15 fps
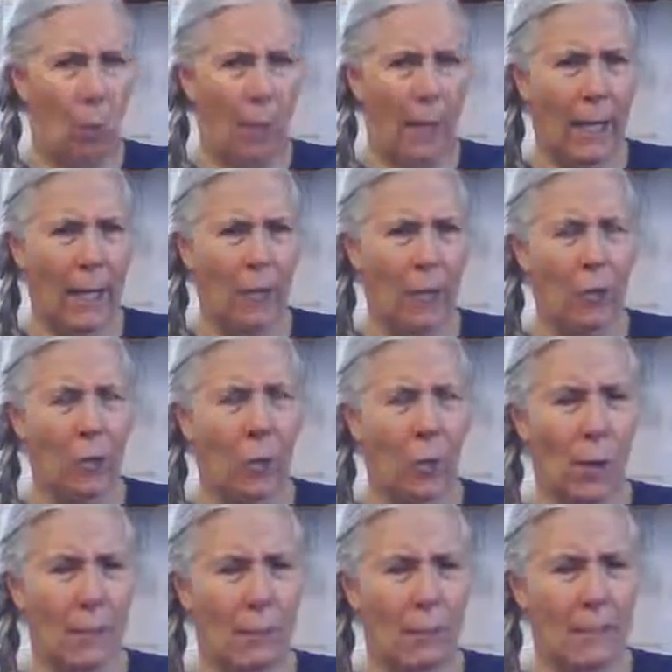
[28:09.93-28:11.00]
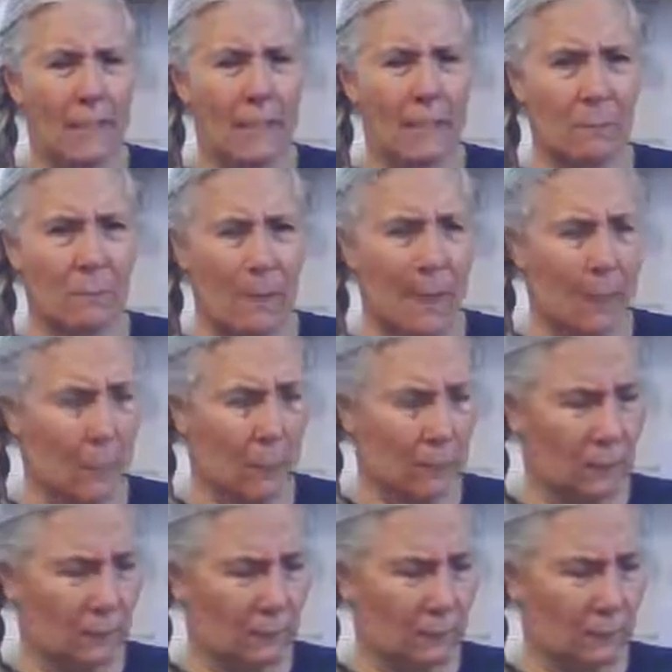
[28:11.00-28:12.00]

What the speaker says: Where are you going with this, Michael?